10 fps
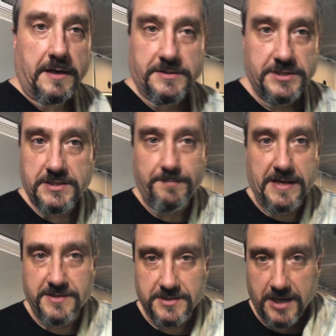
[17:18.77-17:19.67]
just the
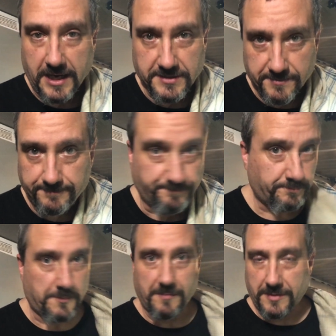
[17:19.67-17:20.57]
pizza sauce
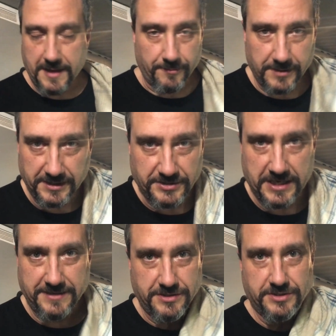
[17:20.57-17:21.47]
that really
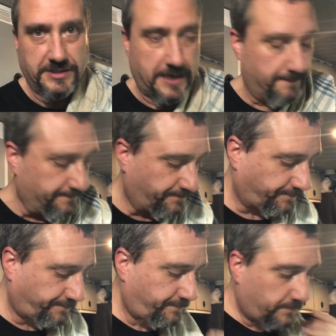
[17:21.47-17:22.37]
changes it up.
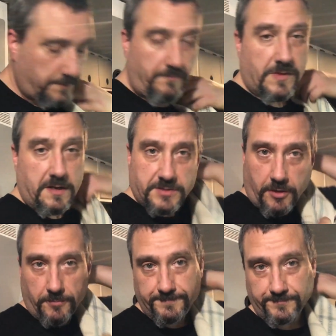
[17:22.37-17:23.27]
So,